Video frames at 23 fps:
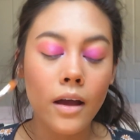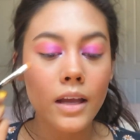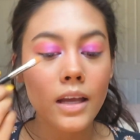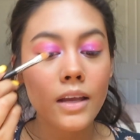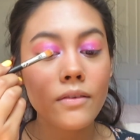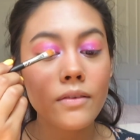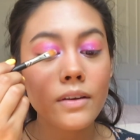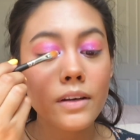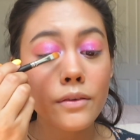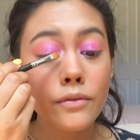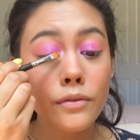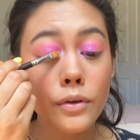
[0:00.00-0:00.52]

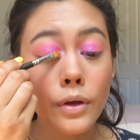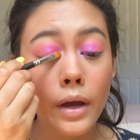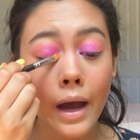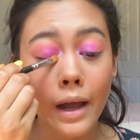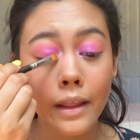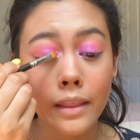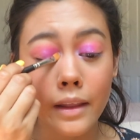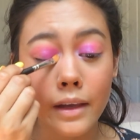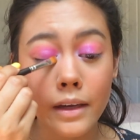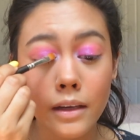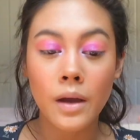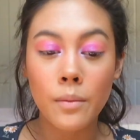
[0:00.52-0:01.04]
Even if you
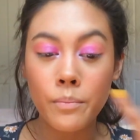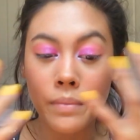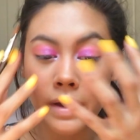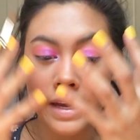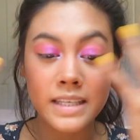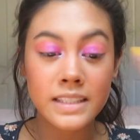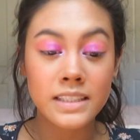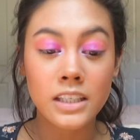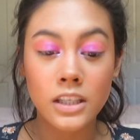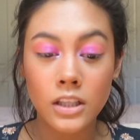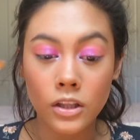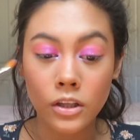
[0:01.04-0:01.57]
had like a
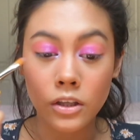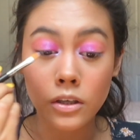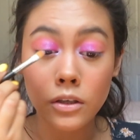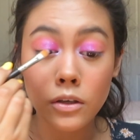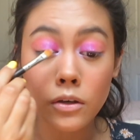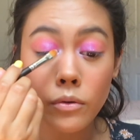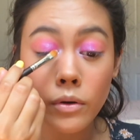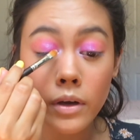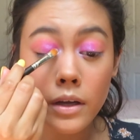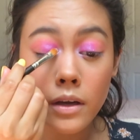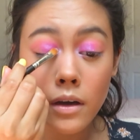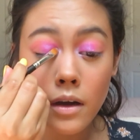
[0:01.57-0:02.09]
basic look
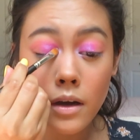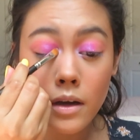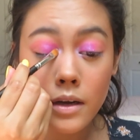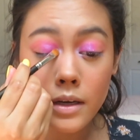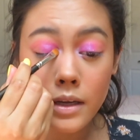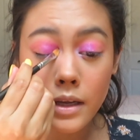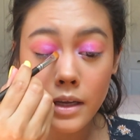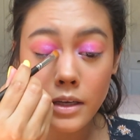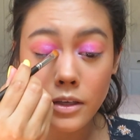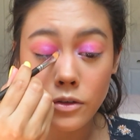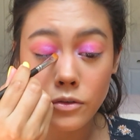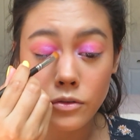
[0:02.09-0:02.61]
going on
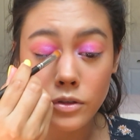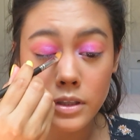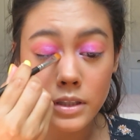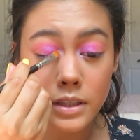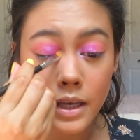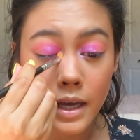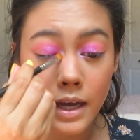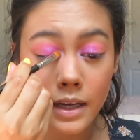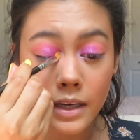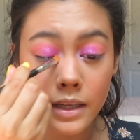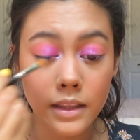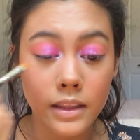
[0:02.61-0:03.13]
and you just
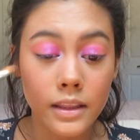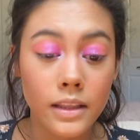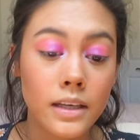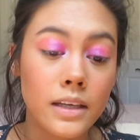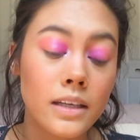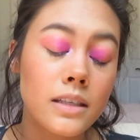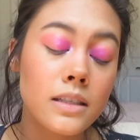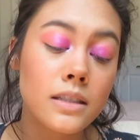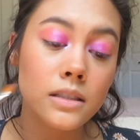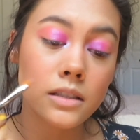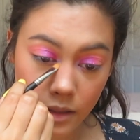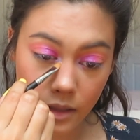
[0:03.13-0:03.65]
added
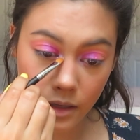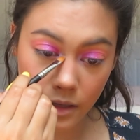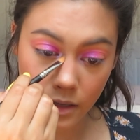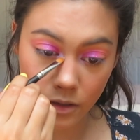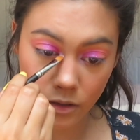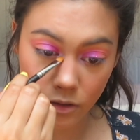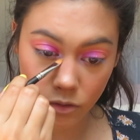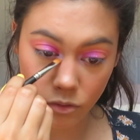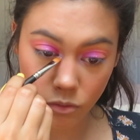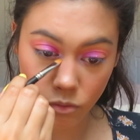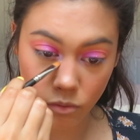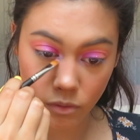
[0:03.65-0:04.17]
this to the
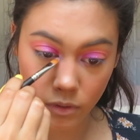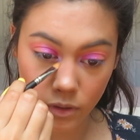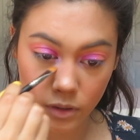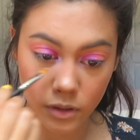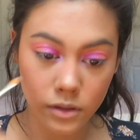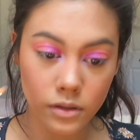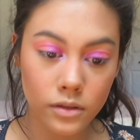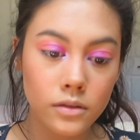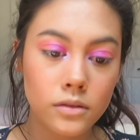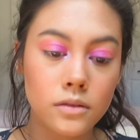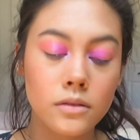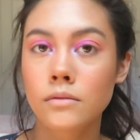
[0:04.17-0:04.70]
inner
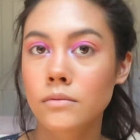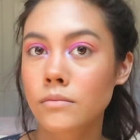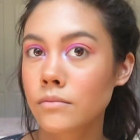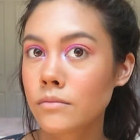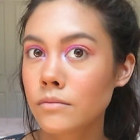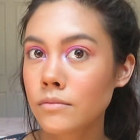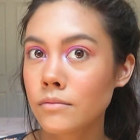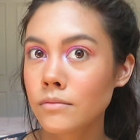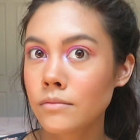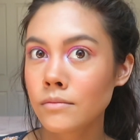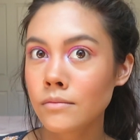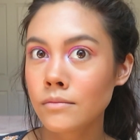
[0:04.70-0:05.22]
corners,
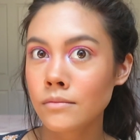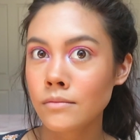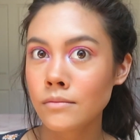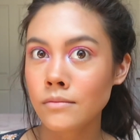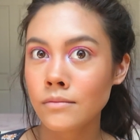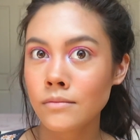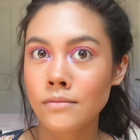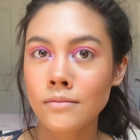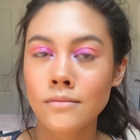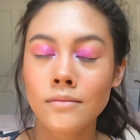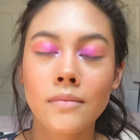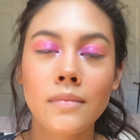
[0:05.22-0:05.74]

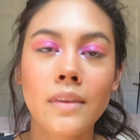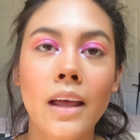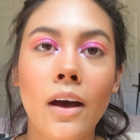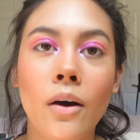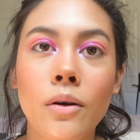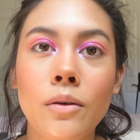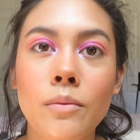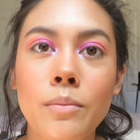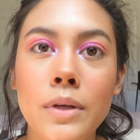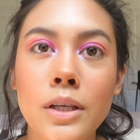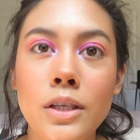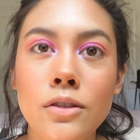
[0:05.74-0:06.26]
that
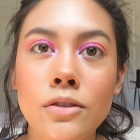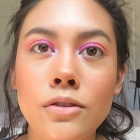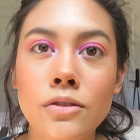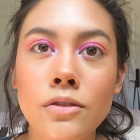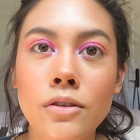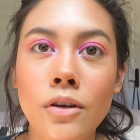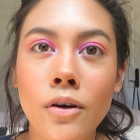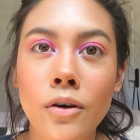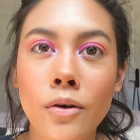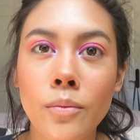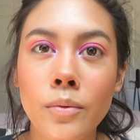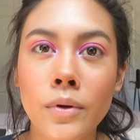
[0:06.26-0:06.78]
would be
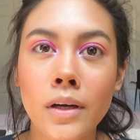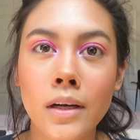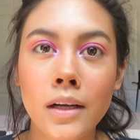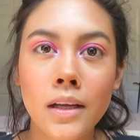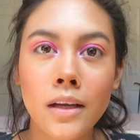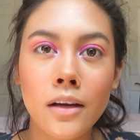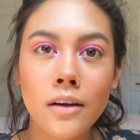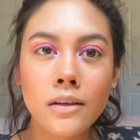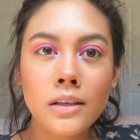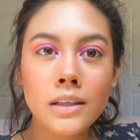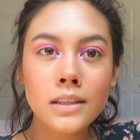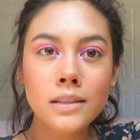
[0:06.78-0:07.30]
so pretty.
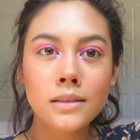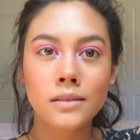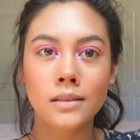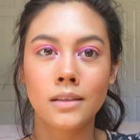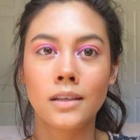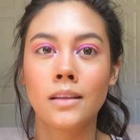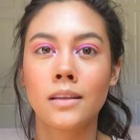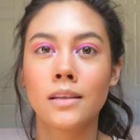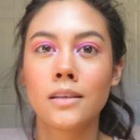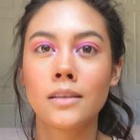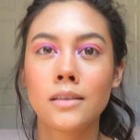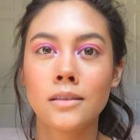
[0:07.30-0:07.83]
Are you guys
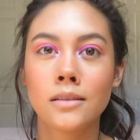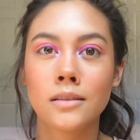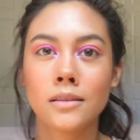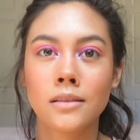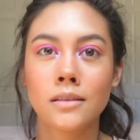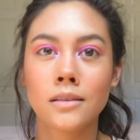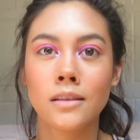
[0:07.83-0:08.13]
seeing this?